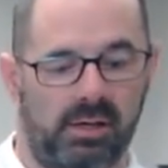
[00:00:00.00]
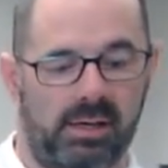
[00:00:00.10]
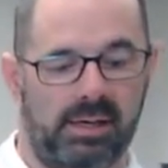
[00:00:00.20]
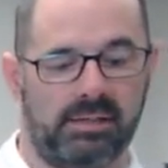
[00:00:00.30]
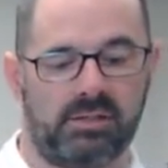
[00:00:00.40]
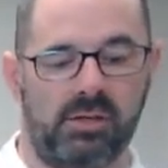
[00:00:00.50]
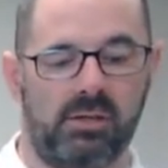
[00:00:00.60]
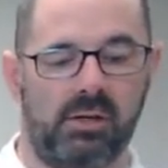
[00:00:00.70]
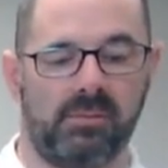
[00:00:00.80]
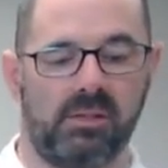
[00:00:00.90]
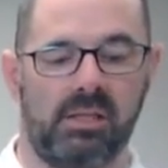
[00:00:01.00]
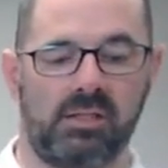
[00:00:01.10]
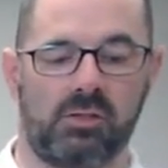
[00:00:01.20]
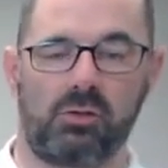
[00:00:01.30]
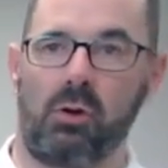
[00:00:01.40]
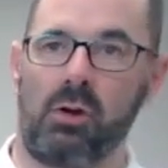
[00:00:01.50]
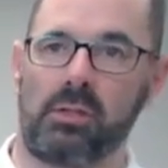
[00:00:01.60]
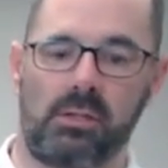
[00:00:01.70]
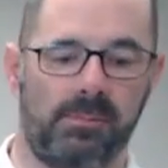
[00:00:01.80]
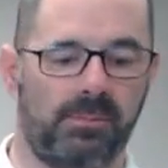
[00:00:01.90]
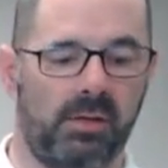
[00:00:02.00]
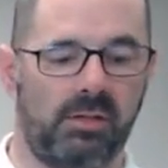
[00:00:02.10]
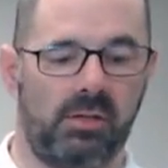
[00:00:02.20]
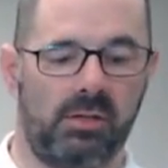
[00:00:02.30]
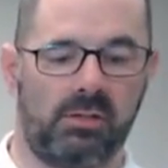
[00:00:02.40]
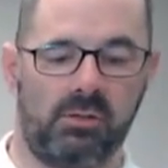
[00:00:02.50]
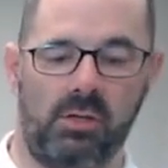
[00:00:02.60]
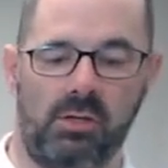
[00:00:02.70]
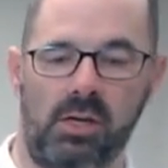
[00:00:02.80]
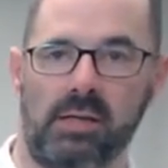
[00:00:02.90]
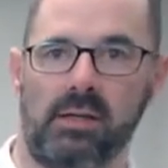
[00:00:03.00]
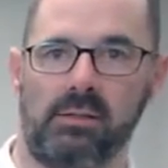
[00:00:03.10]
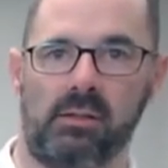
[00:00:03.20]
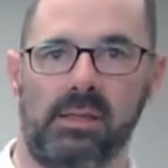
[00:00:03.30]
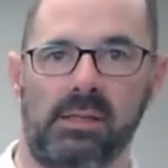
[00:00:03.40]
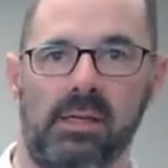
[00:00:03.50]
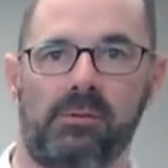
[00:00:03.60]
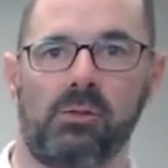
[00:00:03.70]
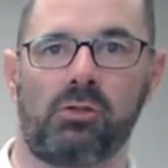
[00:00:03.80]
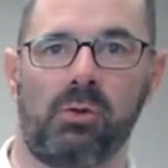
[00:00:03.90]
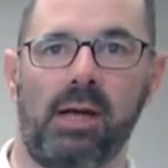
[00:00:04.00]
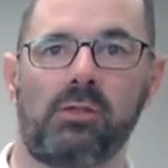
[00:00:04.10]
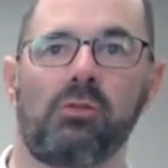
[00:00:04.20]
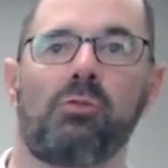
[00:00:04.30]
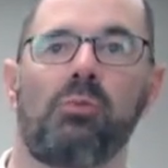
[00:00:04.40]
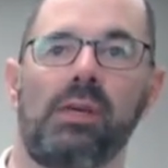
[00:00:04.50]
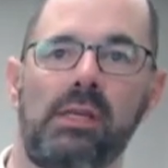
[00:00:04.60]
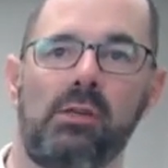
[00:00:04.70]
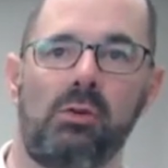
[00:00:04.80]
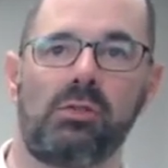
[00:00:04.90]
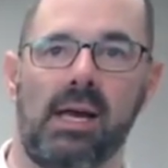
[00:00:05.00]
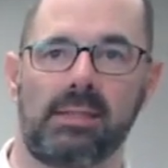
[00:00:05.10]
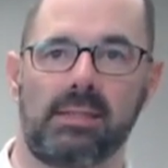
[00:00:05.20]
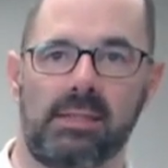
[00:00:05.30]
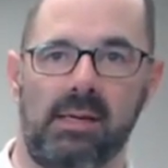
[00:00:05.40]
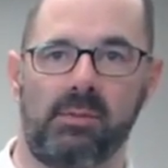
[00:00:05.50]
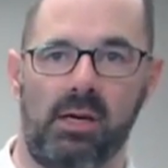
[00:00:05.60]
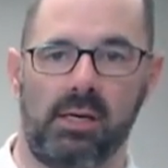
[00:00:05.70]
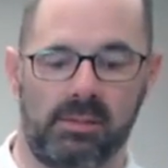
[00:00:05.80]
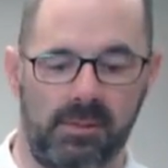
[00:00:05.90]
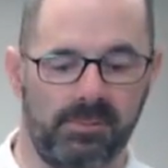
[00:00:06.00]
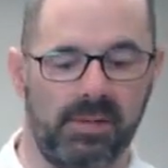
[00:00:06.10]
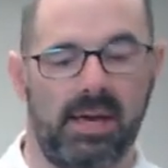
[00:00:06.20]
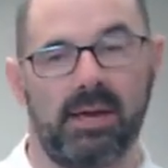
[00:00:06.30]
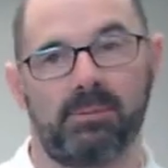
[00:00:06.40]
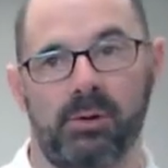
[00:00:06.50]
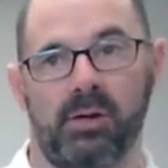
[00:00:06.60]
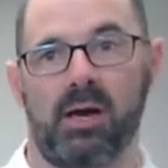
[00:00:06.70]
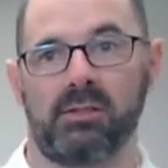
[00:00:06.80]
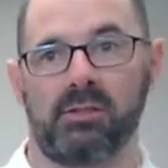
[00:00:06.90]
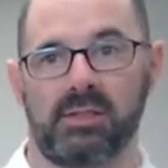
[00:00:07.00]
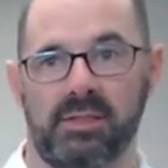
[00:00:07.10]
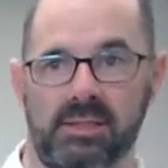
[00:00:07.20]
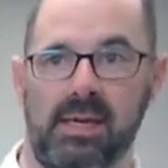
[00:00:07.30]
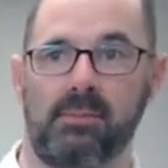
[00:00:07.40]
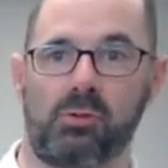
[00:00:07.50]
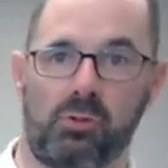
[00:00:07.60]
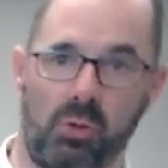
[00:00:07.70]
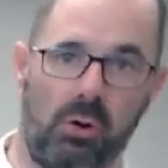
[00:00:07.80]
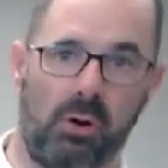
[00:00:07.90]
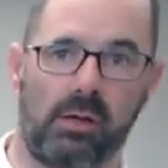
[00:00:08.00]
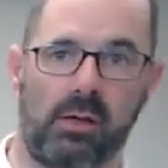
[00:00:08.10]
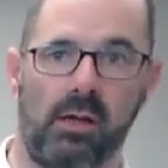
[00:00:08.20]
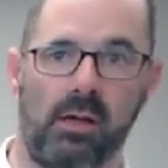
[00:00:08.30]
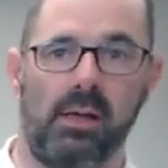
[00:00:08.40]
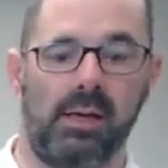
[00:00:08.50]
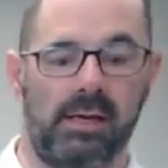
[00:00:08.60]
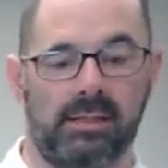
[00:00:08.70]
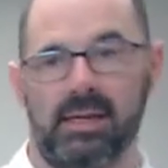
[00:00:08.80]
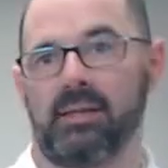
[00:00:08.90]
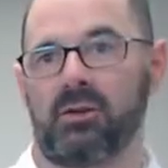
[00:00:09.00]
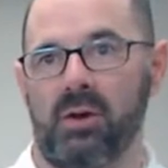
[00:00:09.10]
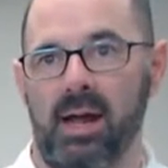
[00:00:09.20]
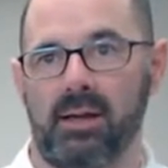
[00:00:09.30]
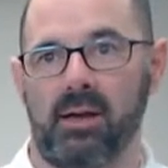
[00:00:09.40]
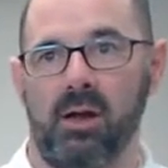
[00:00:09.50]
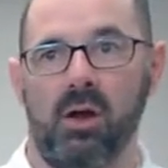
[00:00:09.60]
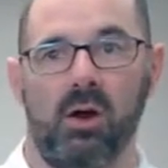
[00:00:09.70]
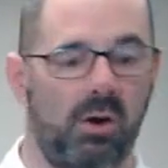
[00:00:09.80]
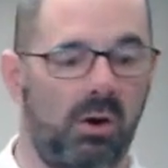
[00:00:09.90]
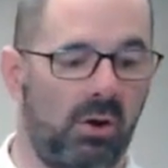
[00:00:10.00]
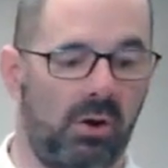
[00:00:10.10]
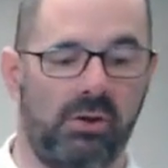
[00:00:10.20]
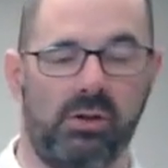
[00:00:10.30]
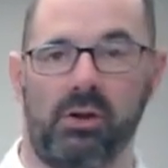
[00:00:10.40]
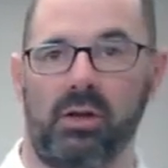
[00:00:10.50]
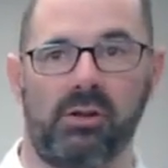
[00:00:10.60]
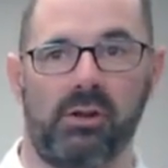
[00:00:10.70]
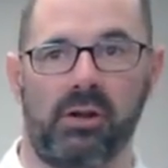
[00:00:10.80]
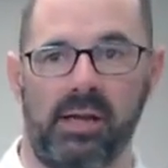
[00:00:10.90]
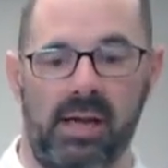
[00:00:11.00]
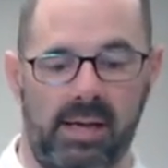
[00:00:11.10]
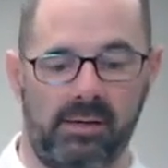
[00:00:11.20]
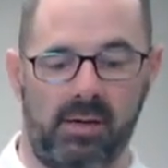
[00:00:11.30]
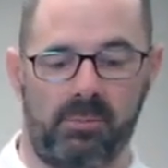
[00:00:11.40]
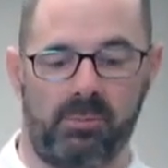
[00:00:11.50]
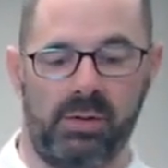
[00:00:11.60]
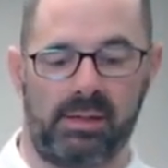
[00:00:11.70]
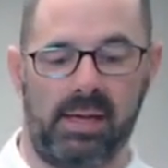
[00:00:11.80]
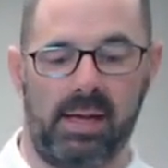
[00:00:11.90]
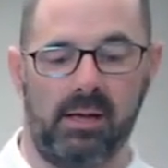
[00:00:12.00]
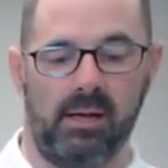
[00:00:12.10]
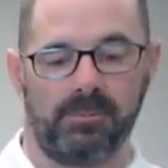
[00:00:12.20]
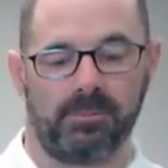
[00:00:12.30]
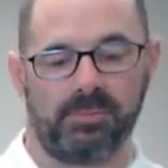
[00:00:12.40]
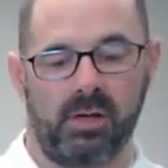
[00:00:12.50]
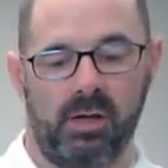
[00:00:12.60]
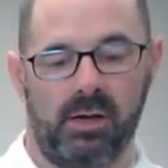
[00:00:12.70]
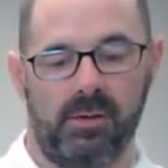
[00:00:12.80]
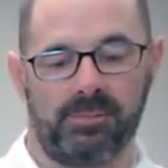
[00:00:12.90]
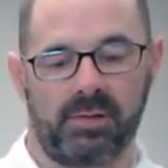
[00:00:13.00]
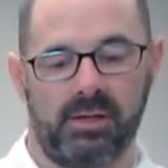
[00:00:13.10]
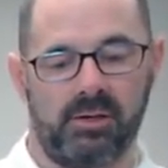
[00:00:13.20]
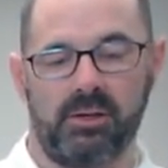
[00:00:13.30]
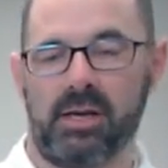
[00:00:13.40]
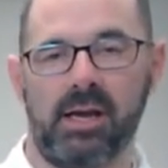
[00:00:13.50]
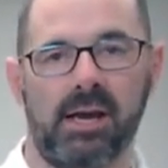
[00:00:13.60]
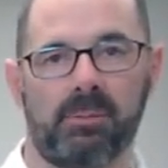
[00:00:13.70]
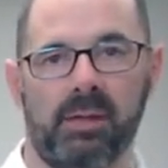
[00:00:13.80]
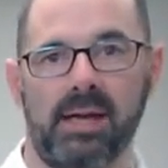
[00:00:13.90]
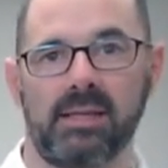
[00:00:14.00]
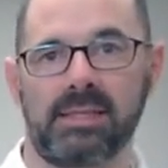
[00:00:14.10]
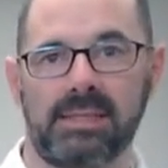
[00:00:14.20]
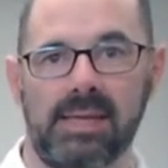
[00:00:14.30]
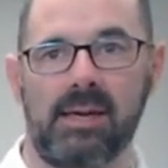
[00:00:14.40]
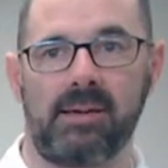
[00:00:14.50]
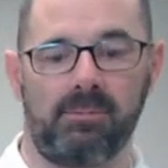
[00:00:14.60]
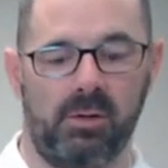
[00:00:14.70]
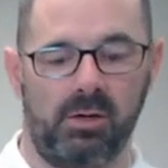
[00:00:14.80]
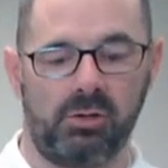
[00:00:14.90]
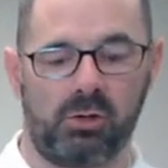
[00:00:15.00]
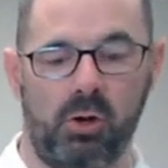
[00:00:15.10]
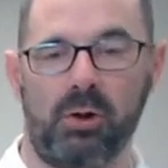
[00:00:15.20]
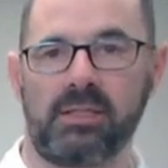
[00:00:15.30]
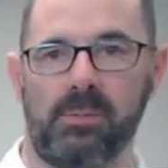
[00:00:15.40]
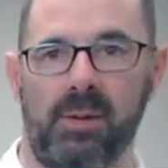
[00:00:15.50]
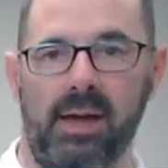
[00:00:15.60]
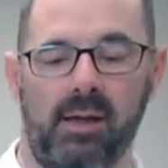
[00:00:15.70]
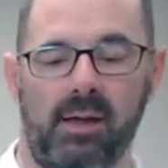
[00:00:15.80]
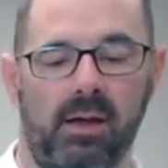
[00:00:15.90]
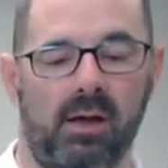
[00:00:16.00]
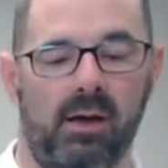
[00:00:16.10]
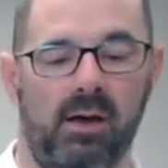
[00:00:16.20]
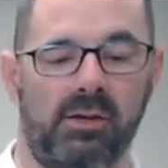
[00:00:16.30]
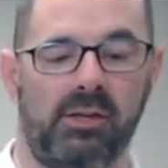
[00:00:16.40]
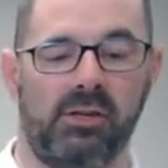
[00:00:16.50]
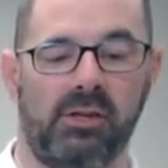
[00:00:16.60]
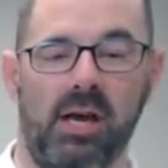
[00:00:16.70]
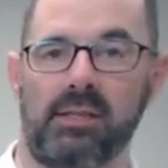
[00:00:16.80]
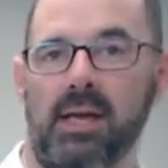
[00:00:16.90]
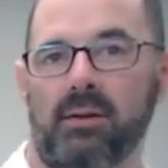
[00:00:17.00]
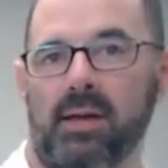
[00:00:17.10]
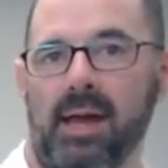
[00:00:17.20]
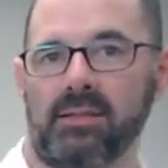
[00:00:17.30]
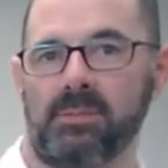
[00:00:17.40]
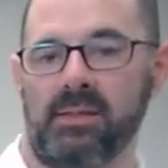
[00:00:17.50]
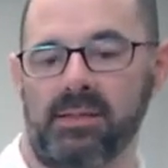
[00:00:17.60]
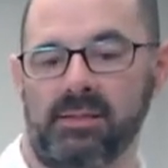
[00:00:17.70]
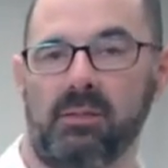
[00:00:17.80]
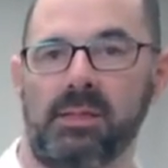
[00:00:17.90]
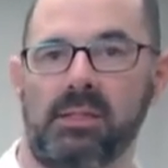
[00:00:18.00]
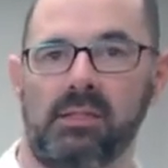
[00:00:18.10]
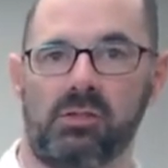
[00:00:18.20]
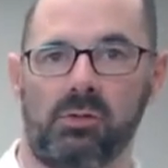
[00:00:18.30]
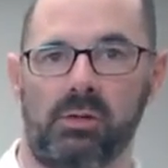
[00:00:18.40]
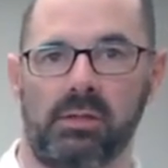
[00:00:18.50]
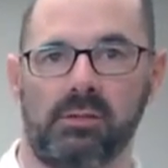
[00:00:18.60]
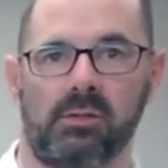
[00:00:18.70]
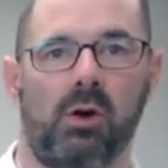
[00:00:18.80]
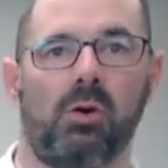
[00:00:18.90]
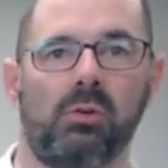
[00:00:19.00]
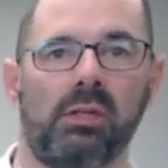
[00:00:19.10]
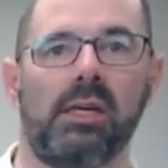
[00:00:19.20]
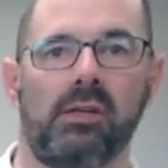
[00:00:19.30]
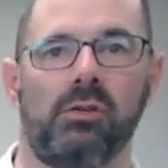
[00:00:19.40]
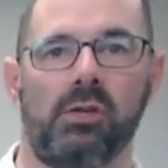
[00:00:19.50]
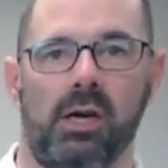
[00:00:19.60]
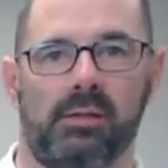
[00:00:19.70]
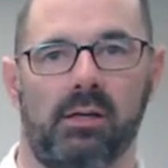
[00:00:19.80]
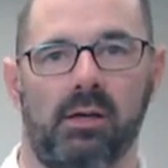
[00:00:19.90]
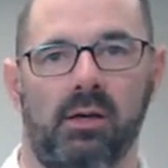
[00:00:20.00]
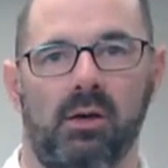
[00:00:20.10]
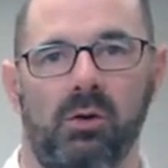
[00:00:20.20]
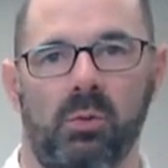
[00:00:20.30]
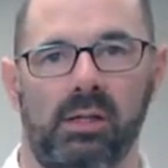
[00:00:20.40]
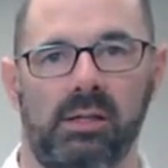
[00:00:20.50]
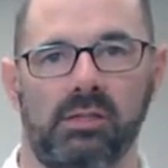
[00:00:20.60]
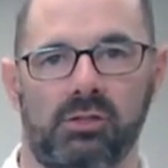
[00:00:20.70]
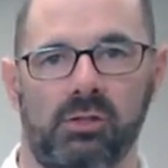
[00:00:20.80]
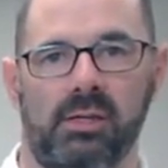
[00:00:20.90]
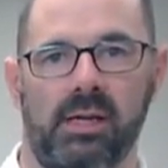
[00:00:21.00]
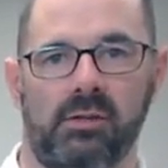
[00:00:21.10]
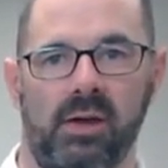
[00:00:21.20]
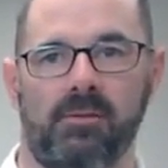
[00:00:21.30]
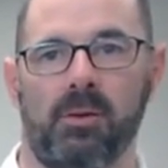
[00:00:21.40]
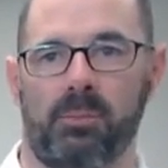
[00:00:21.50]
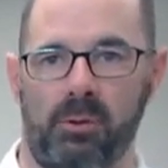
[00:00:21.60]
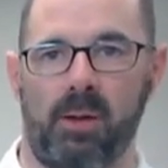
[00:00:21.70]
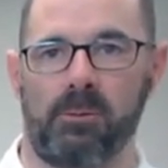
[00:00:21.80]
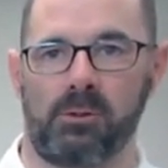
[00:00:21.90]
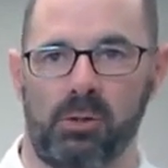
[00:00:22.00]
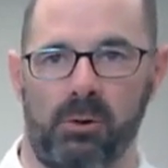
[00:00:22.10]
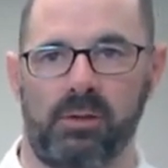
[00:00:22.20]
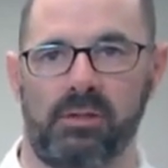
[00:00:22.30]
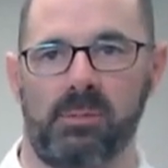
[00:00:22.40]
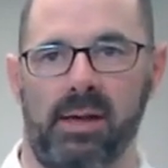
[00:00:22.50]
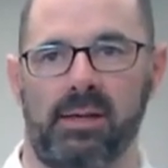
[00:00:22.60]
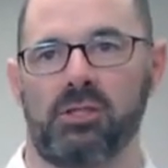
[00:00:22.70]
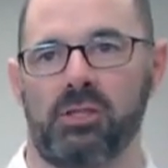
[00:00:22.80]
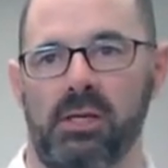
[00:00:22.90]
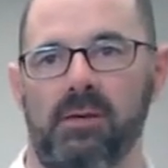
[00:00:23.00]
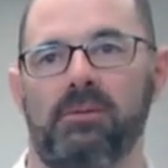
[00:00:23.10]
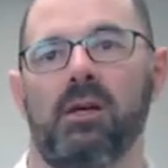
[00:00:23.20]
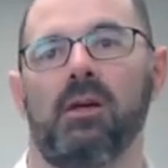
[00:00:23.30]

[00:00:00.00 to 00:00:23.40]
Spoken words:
it's gonna distort the nut a little bit. If you try to reuse that same nut and put on the same torque, it can crack, or you're gonna end up with you cannot apply the same torque spec on the nut that has been a little bit distorted. So only a new nut will ensure that you have the proper torque spec achieved